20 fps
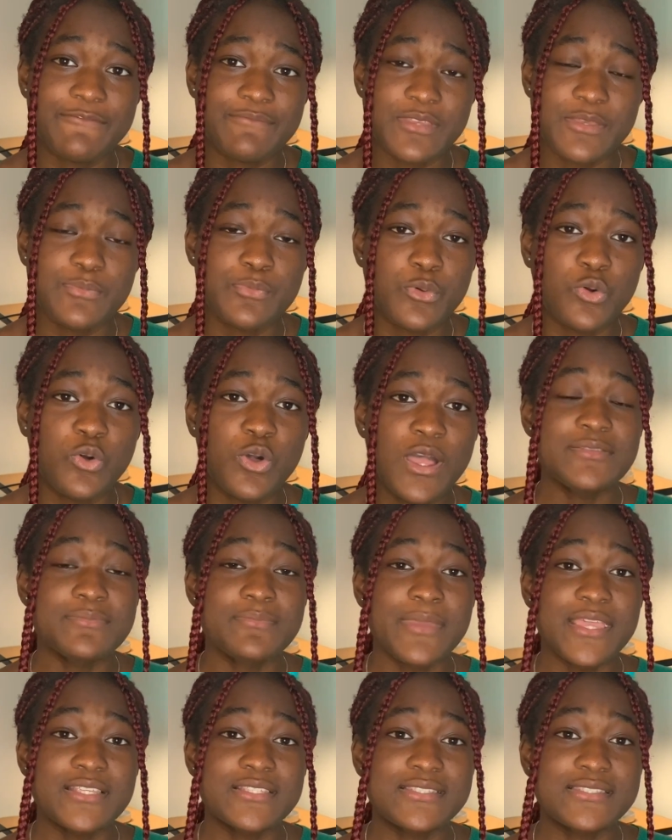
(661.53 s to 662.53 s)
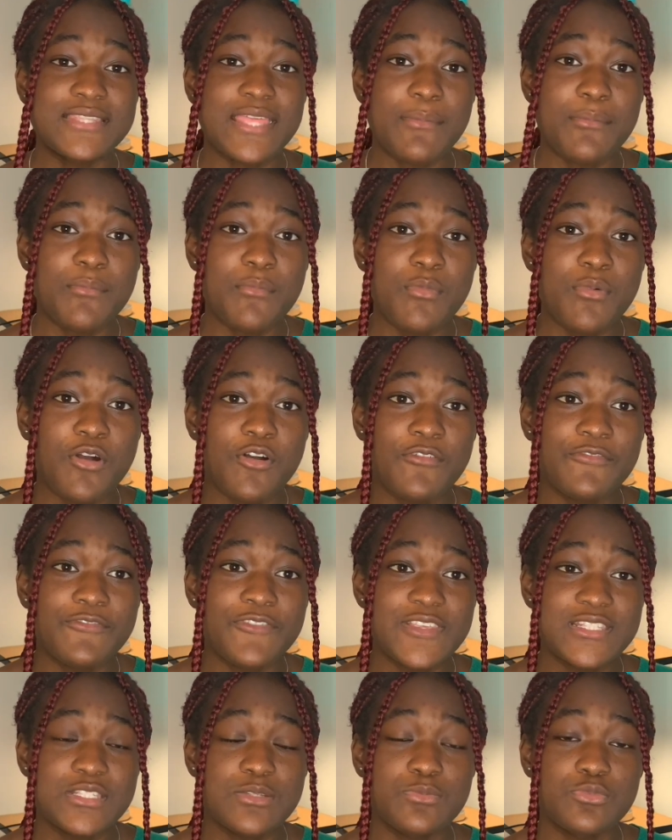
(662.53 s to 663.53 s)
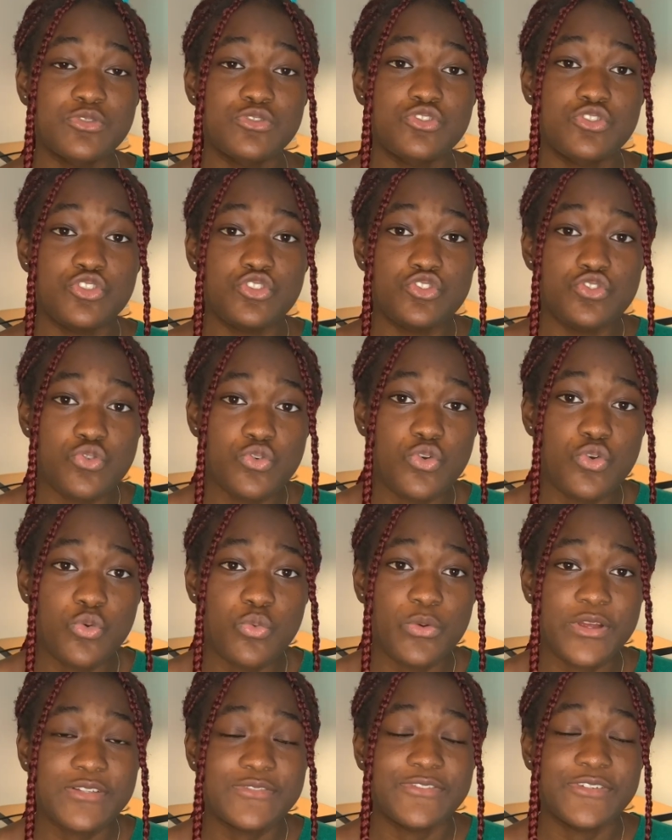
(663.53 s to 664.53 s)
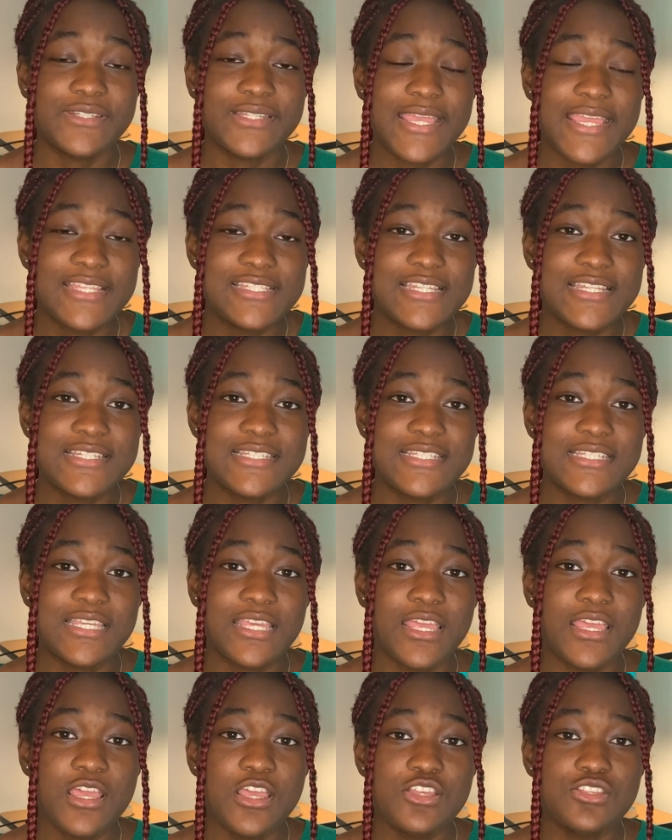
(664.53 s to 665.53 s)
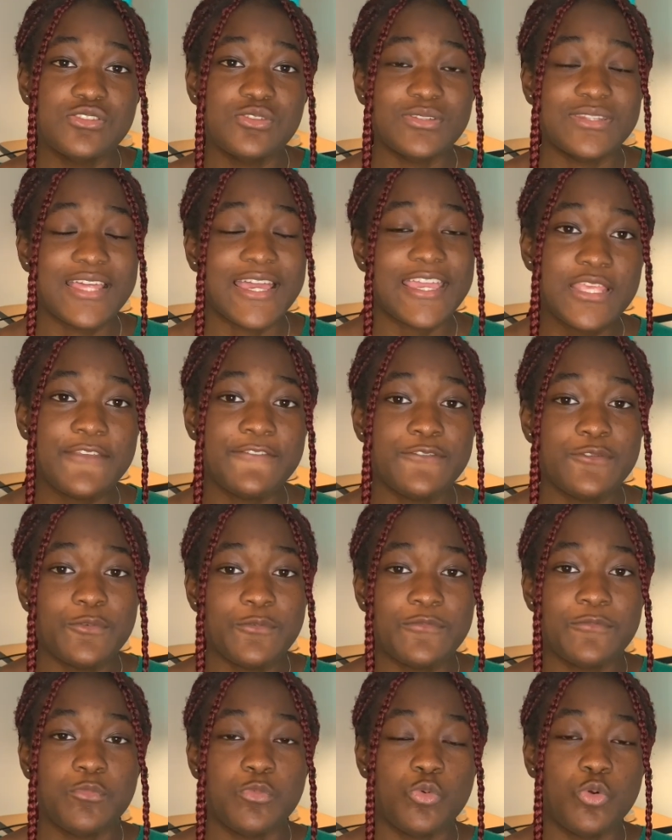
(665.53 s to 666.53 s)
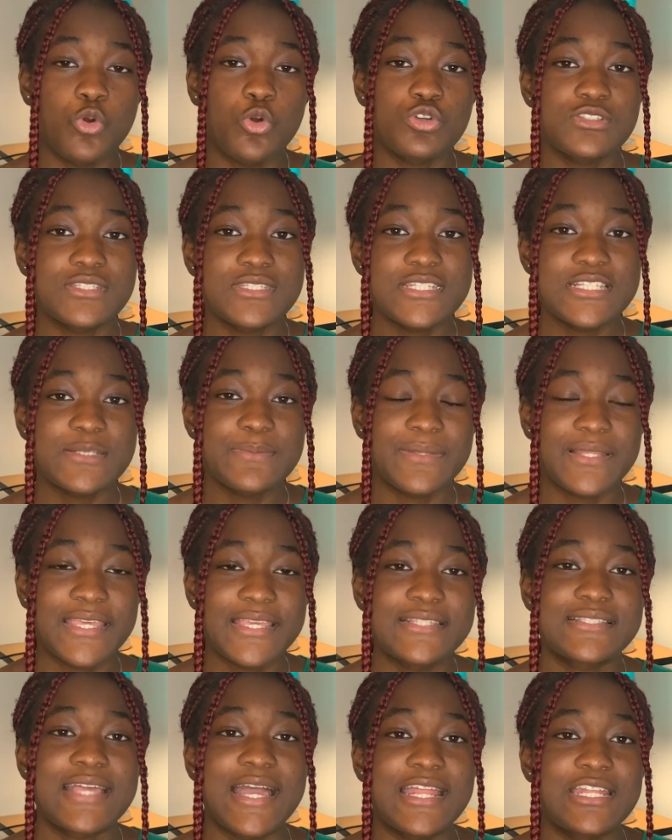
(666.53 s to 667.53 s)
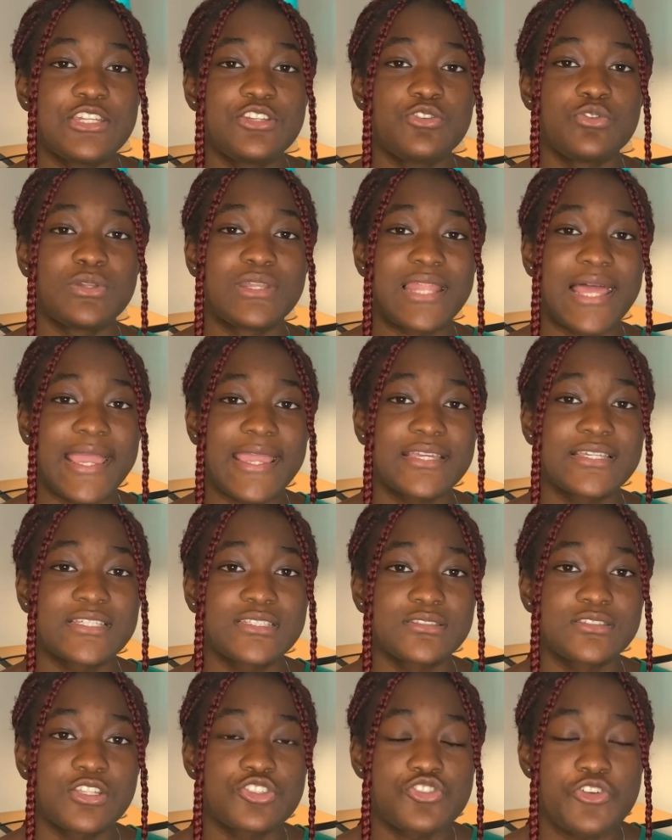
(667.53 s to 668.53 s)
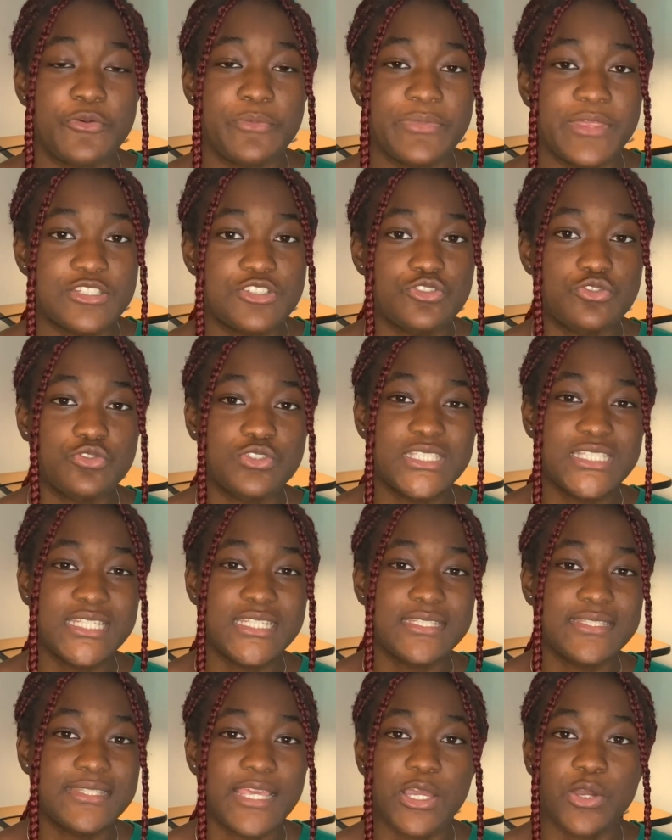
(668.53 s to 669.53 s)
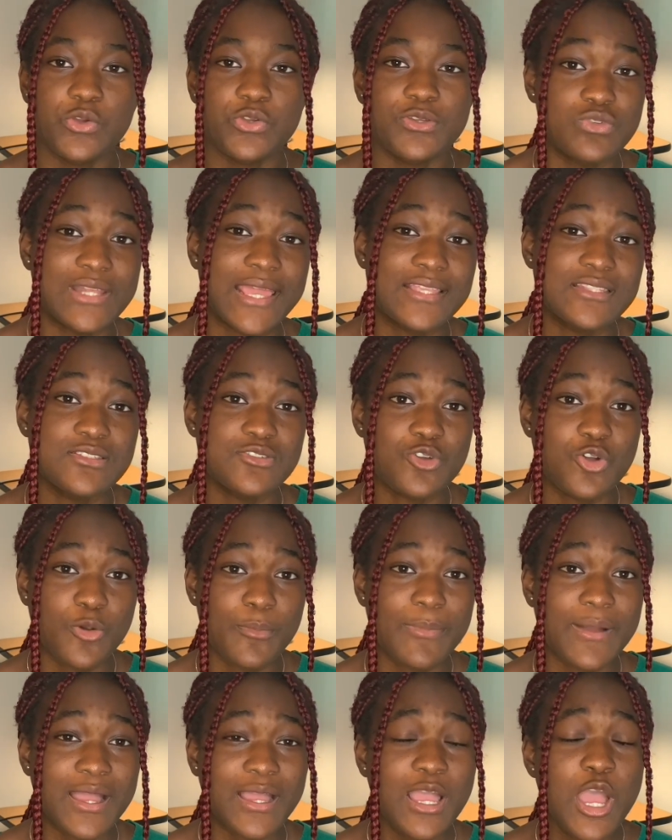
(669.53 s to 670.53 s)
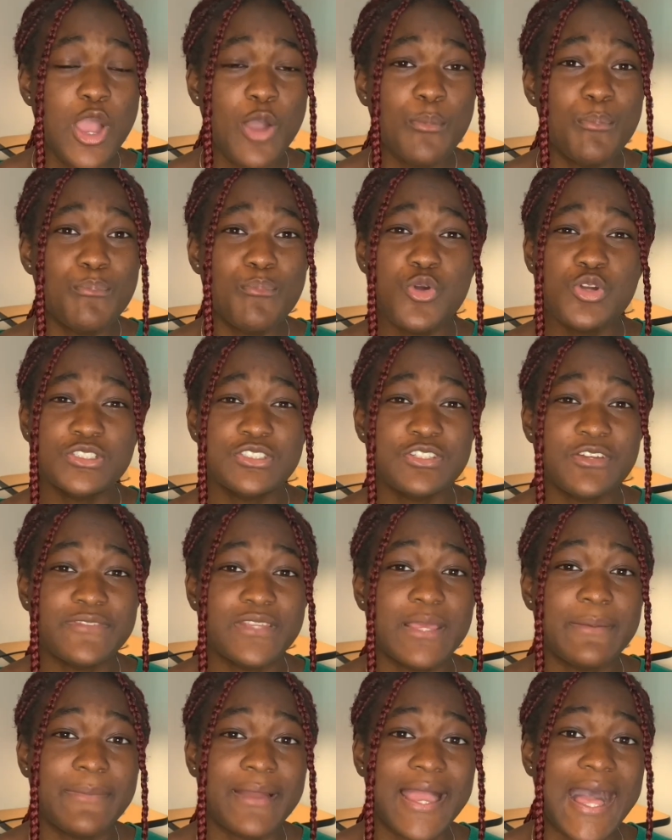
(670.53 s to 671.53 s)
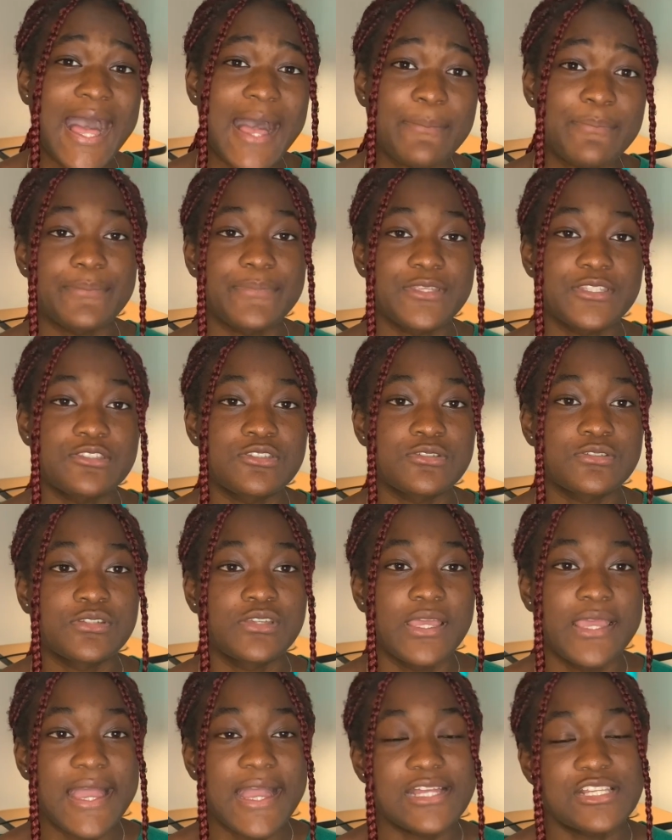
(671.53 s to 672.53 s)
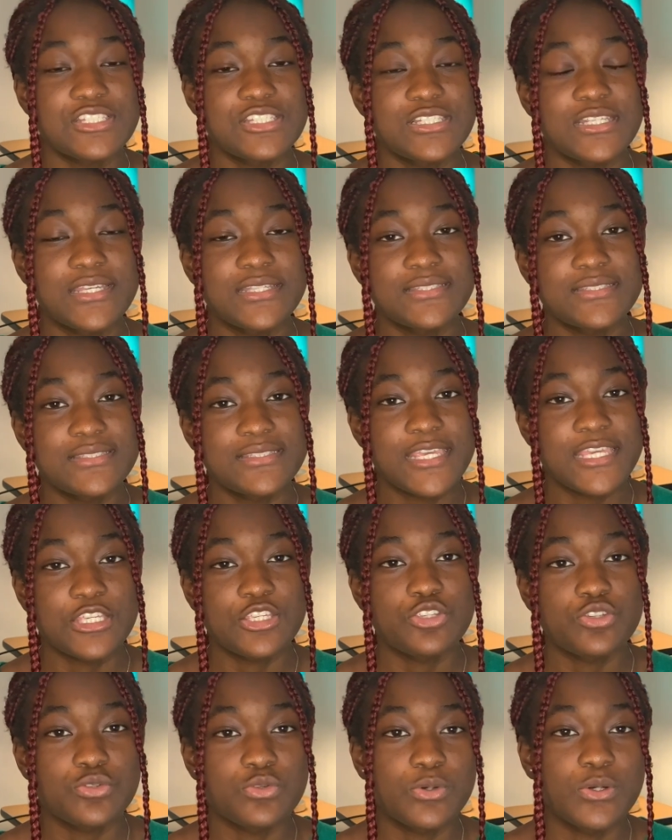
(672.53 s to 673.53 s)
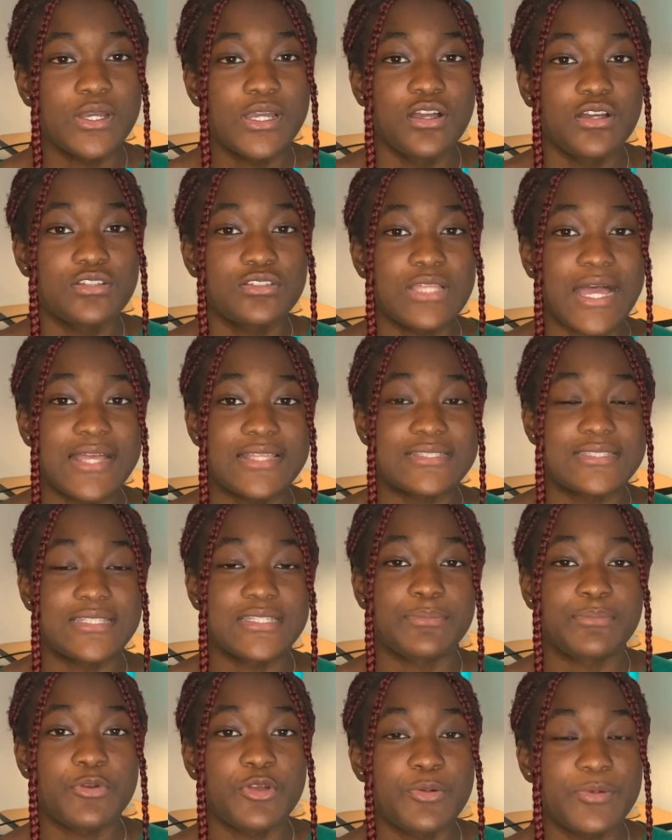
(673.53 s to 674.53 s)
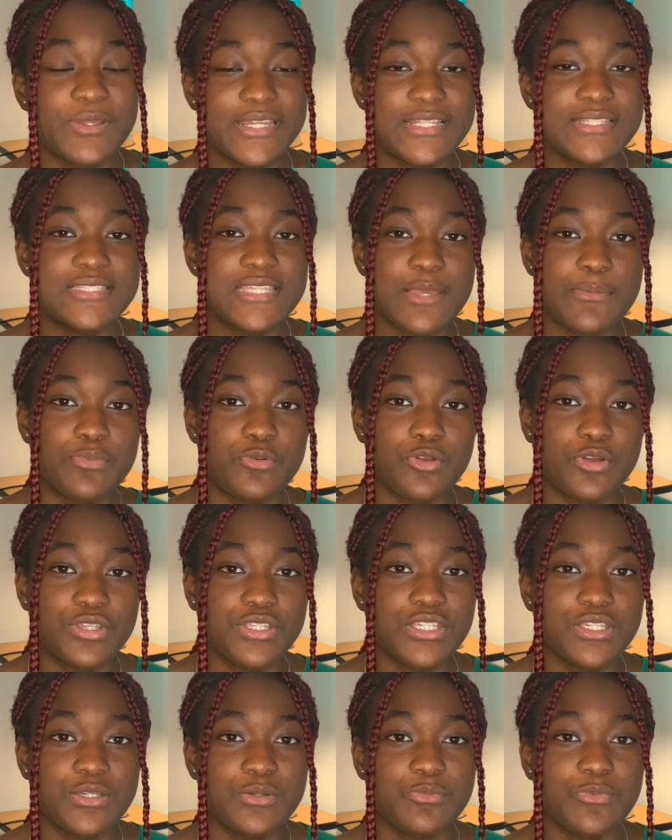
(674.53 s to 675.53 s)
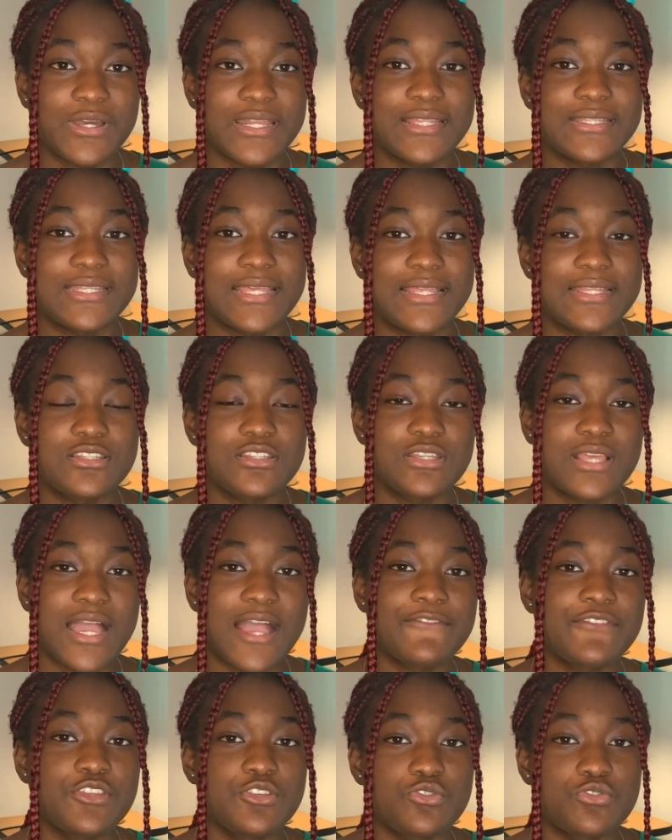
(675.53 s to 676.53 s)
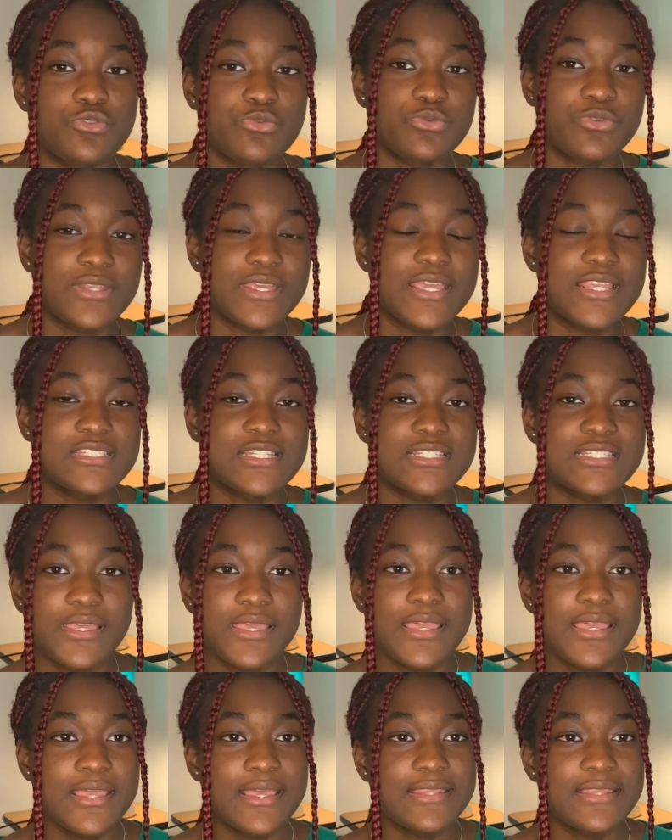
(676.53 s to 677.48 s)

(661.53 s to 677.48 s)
people makes them more visible to you who work for the agency, so that if you go to this place and you like the job that you did there or you like to come back, most of them are happy to actually take you as a permanent employee rather than having you through the agency.